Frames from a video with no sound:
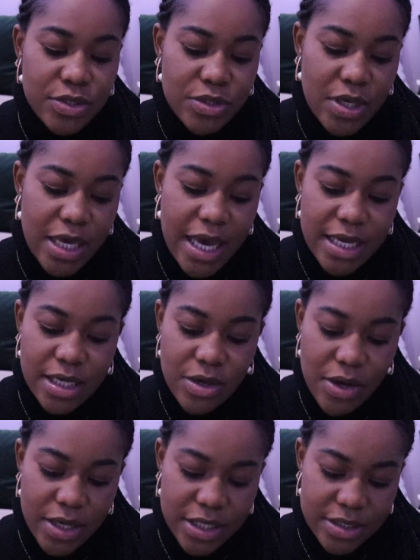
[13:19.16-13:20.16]
So yeah, they
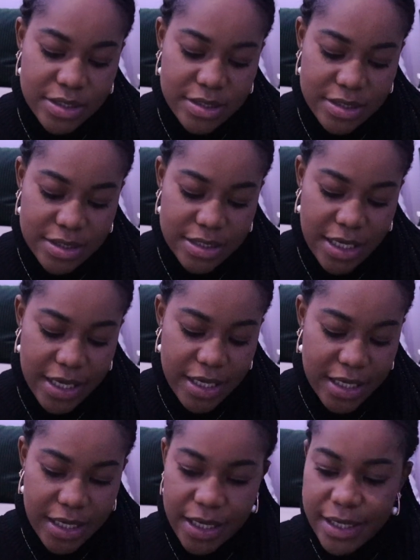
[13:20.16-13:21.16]
got in
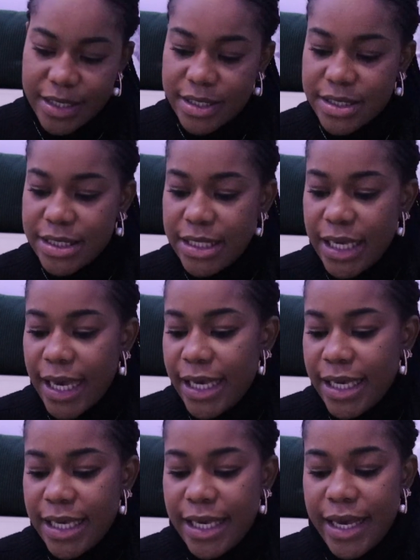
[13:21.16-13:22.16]
today, and
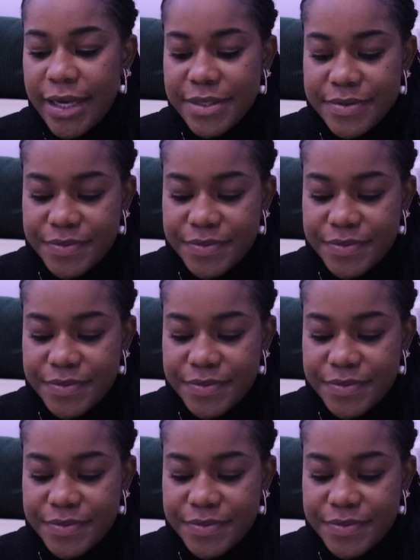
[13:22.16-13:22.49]
yay!